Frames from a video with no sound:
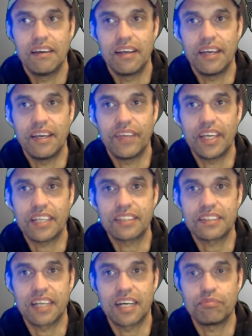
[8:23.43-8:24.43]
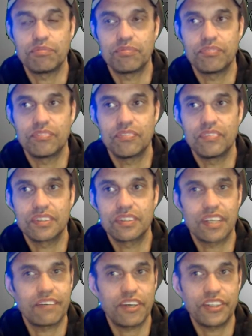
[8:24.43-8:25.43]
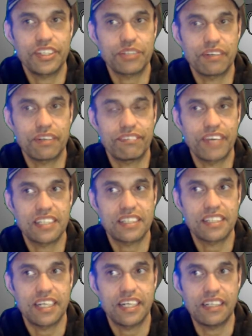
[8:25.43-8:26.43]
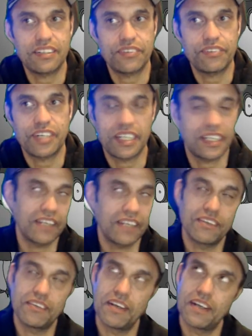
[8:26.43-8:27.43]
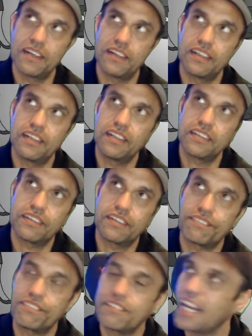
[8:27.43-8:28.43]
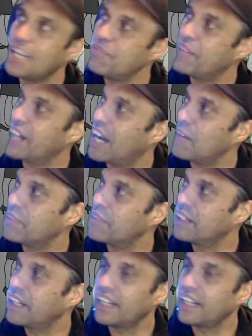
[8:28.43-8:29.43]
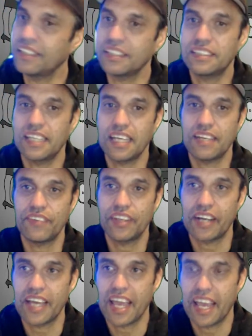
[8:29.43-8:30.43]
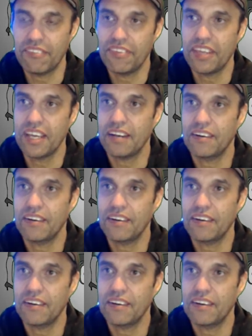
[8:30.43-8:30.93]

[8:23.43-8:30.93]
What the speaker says: And that's so I find this one fascinating to really get to frame it up and understand that I have that,